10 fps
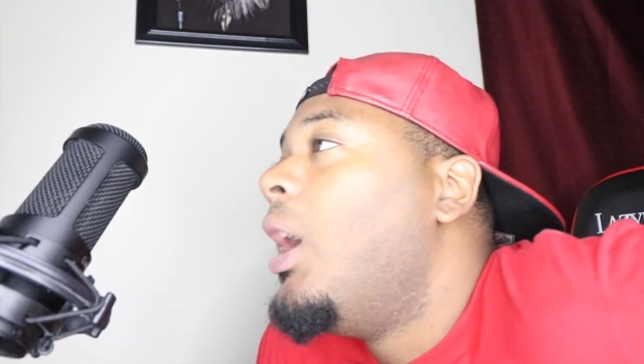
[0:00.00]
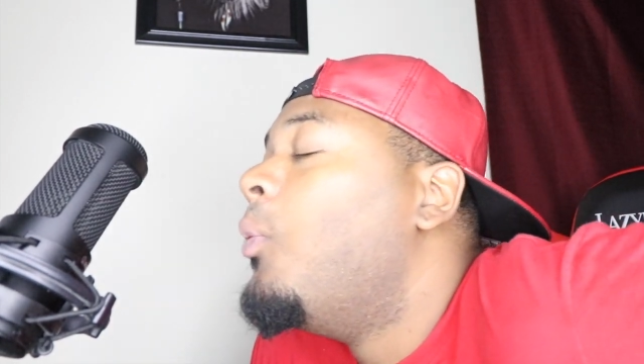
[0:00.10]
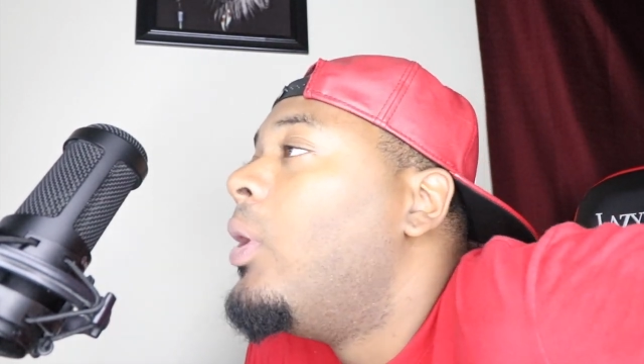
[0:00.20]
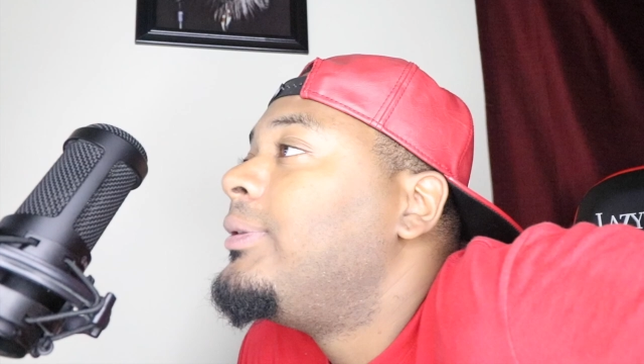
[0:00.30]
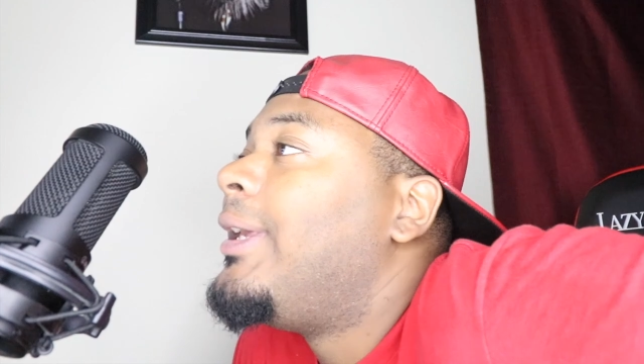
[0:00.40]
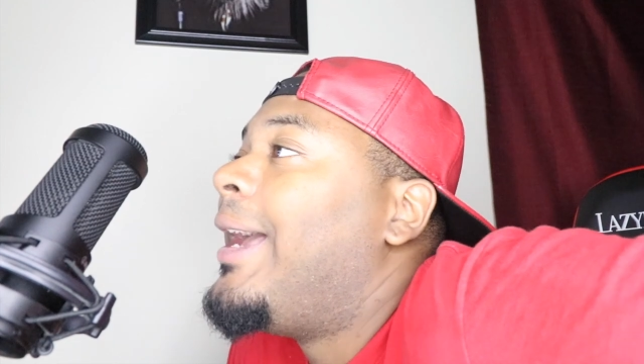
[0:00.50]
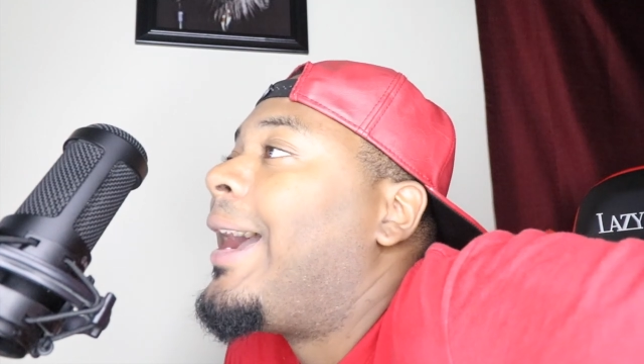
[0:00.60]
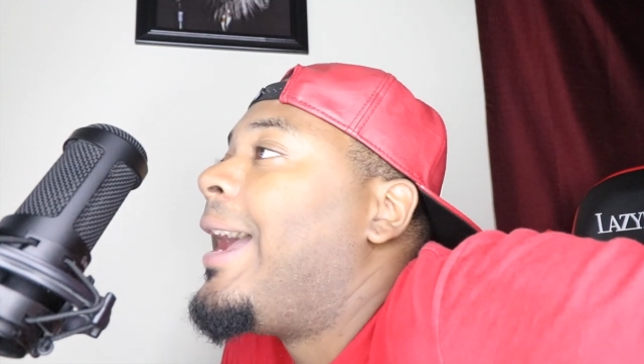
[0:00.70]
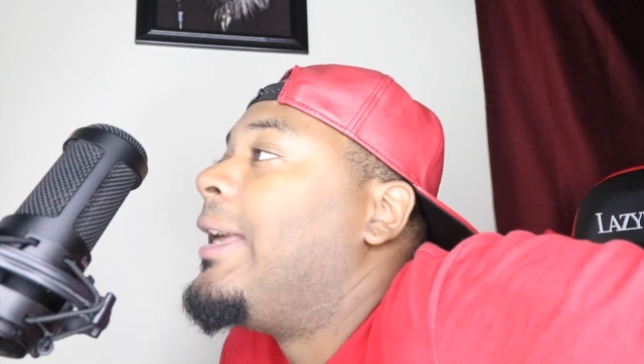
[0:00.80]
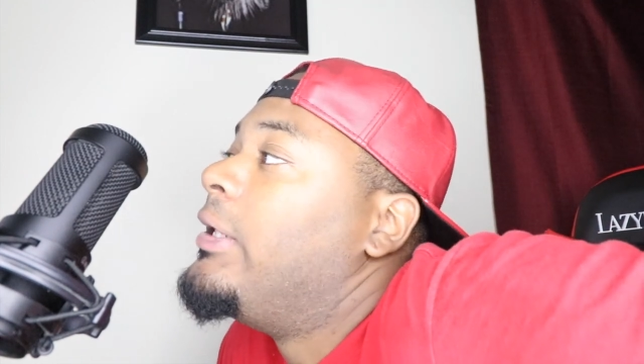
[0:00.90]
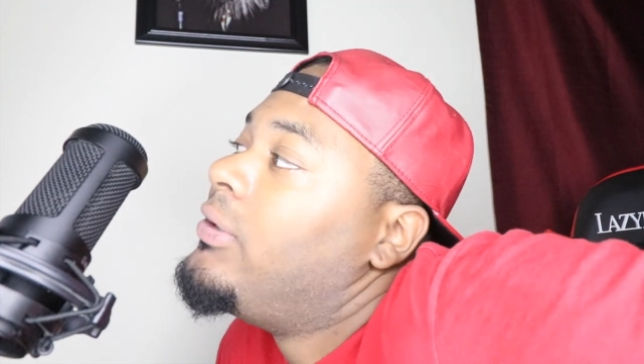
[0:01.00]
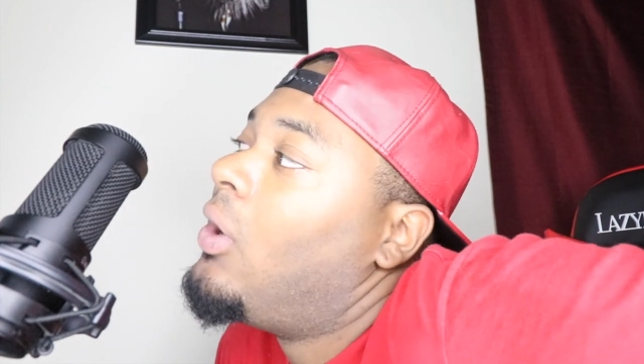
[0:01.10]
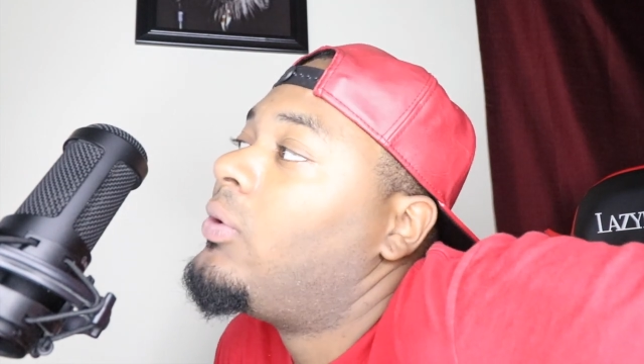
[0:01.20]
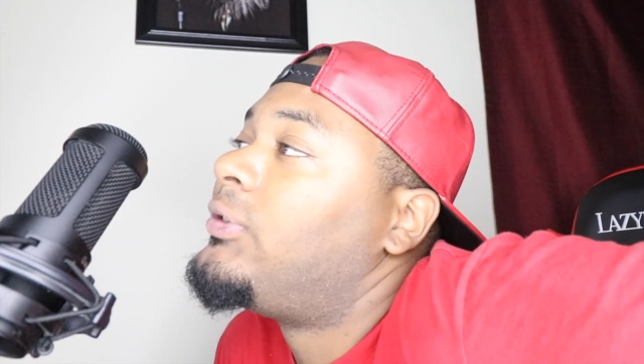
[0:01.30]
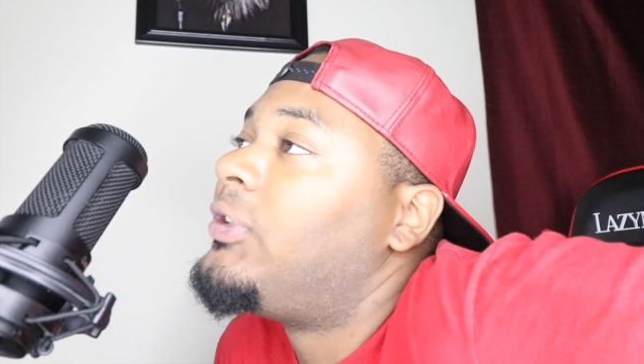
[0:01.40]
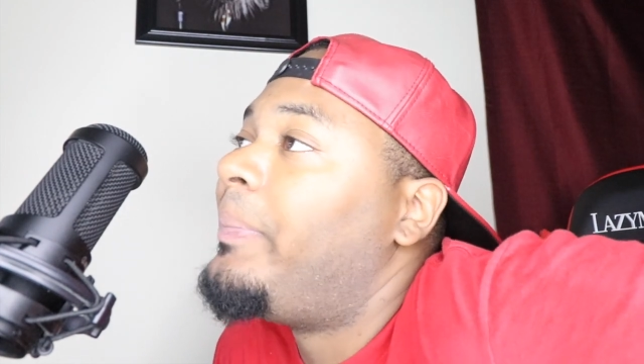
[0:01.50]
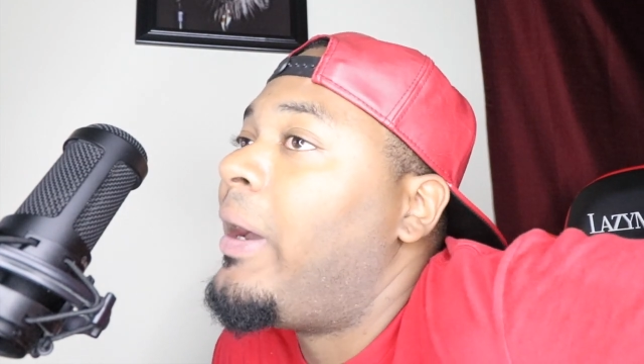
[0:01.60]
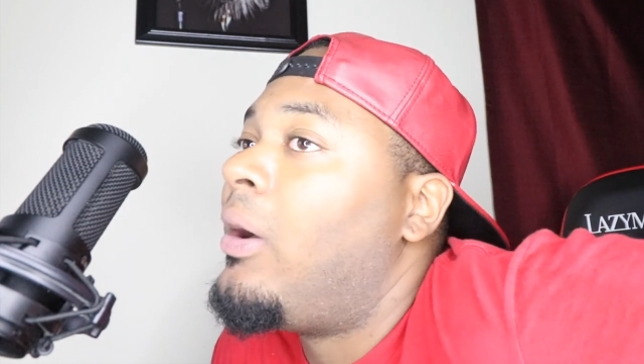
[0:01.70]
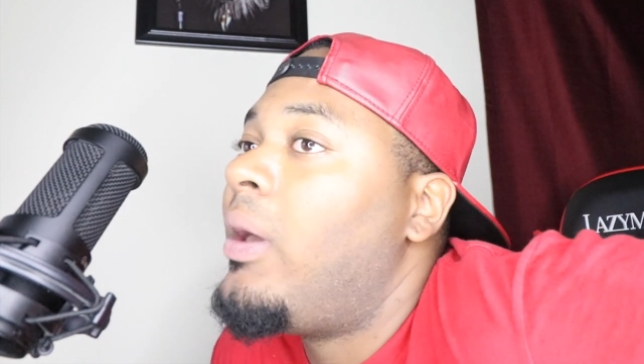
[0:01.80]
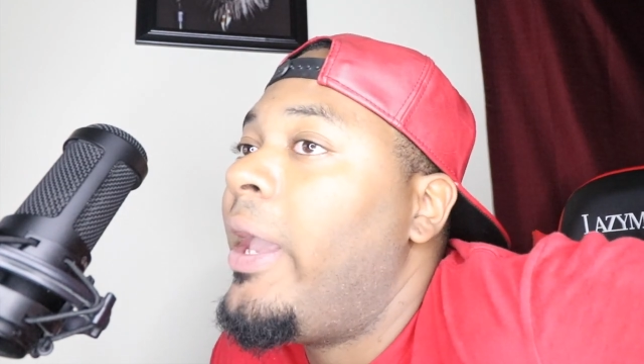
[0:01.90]
And one thing I kind of noticed
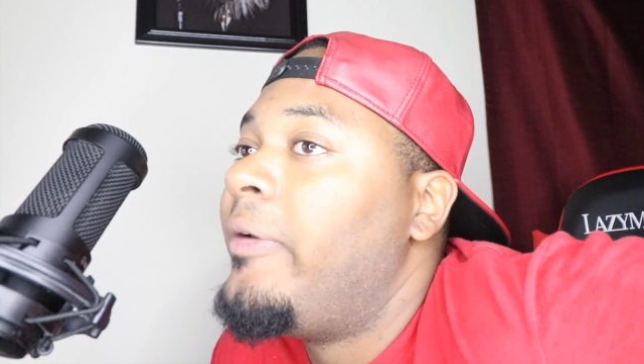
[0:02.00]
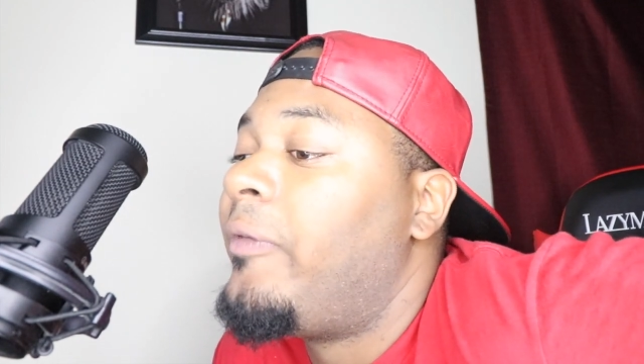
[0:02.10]
about Aye